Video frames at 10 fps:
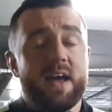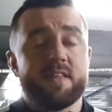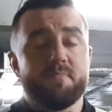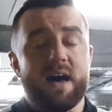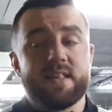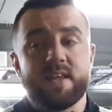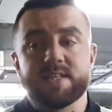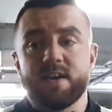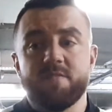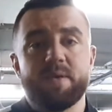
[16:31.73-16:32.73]
It's
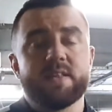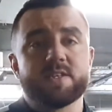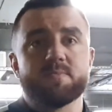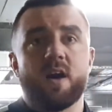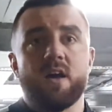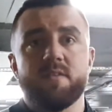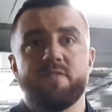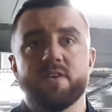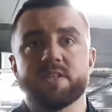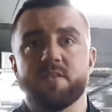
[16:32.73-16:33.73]
madness. I've been to some Conlon
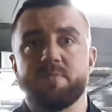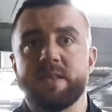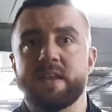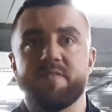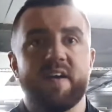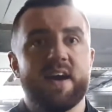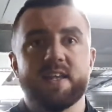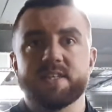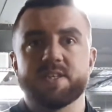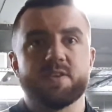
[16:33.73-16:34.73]
fights, I've been to the
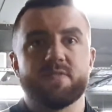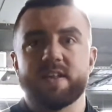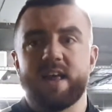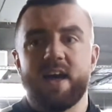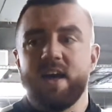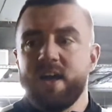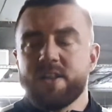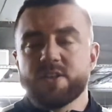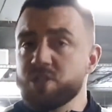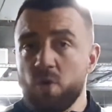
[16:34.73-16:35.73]
Failers and stuff like that.
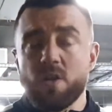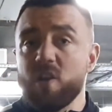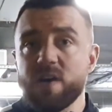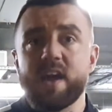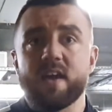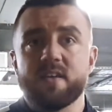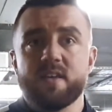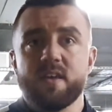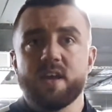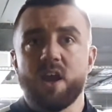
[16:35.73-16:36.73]
There's nothing like it.
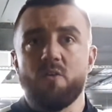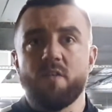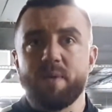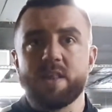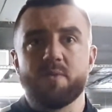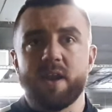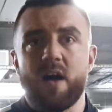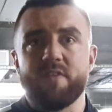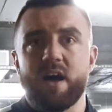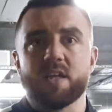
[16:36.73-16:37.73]
You know, I've been to an
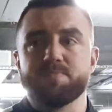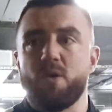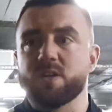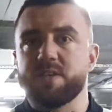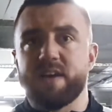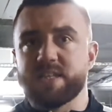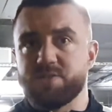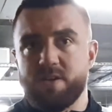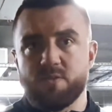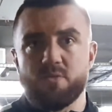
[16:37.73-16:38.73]
awful lot of sports events
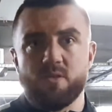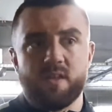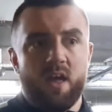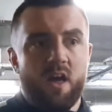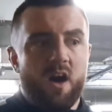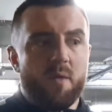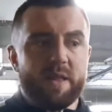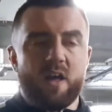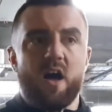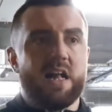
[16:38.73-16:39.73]
around the world. I've
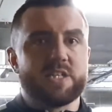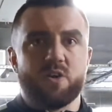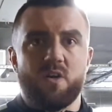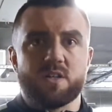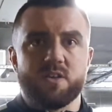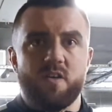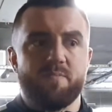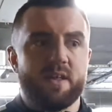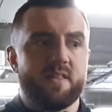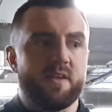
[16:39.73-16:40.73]
been to all sorts.
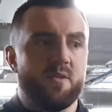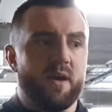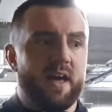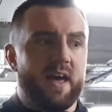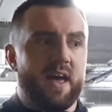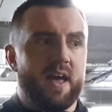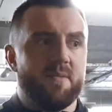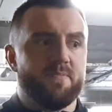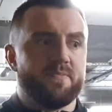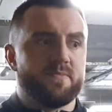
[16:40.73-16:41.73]
I've been
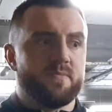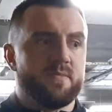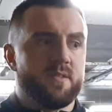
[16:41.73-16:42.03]
to